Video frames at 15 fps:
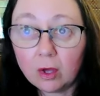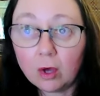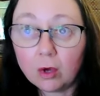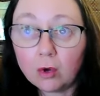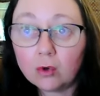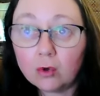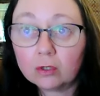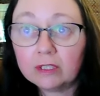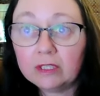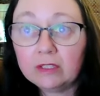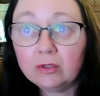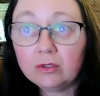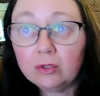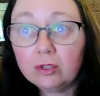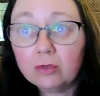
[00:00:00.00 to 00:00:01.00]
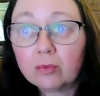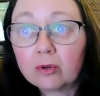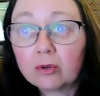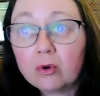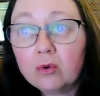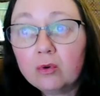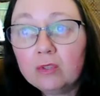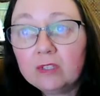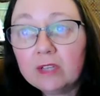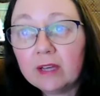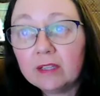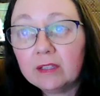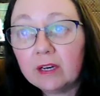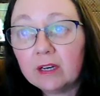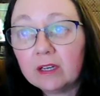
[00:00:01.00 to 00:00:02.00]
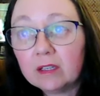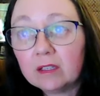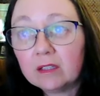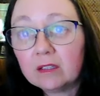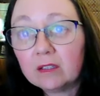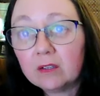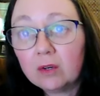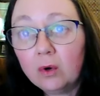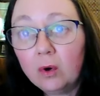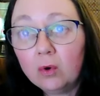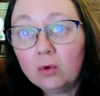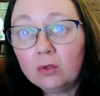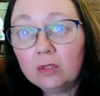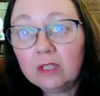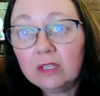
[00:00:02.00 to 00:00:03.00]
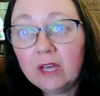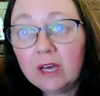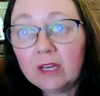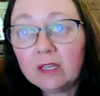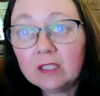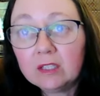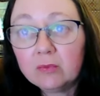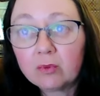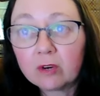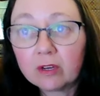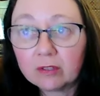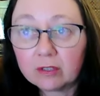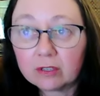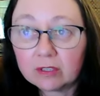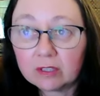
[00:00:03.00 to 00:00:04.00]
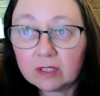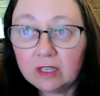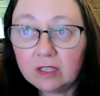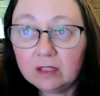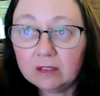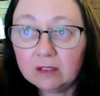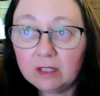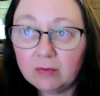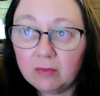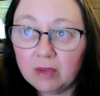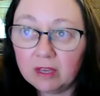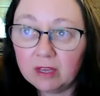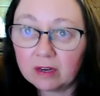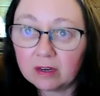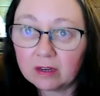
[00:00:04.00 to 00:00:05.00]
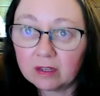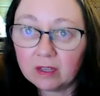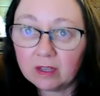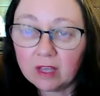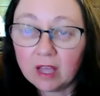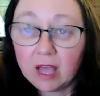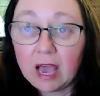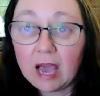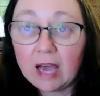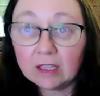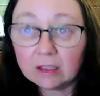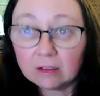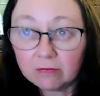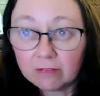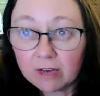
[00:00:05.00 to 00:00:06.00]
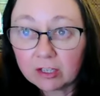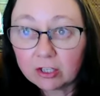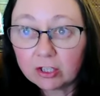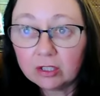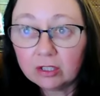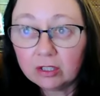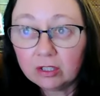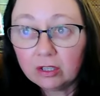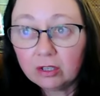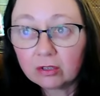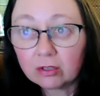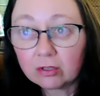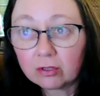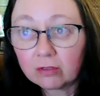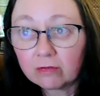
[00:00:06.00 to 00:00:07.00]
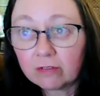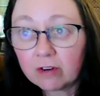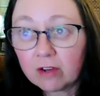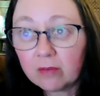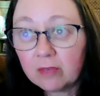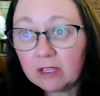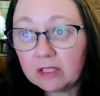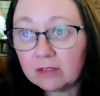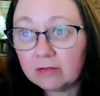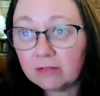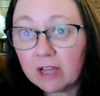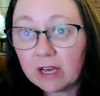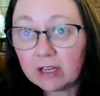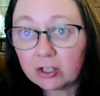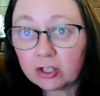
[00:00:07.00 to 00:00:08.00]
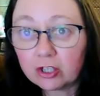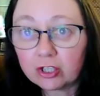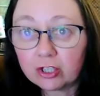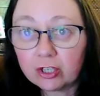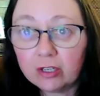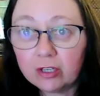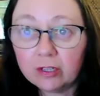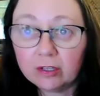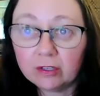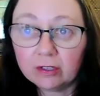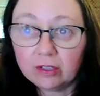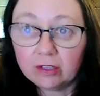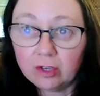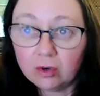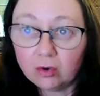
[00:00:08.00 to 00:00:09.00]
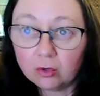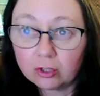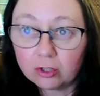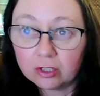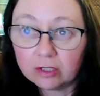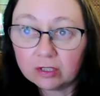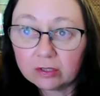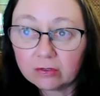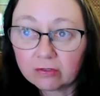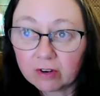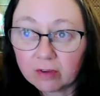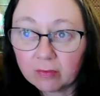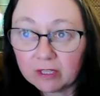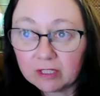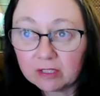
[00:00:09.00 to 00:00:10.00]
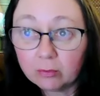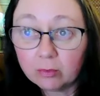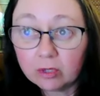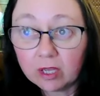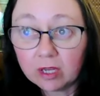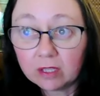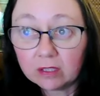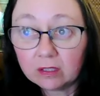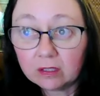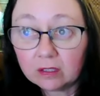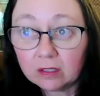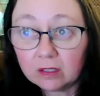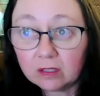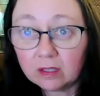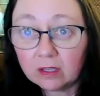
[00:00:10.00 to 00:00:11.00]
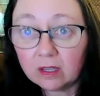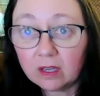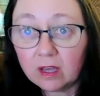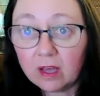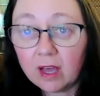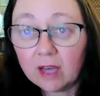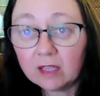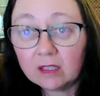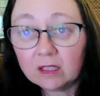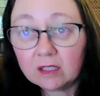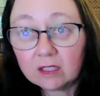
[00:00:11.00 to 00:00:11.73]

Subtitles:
According to the Prose Edda, Odin and his brothers killed Ymir and fashioned the earth from his flesh, the oceans from his blood, and the